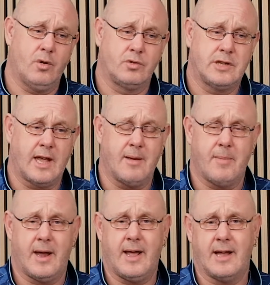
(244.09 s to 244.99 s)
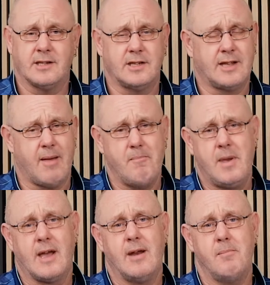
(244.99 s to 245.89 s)
take it by the hands. It's getting
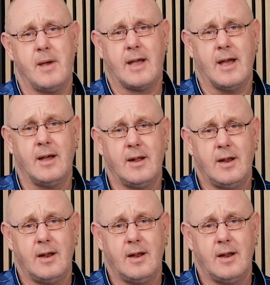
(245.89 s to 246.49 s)
bigger and bigger.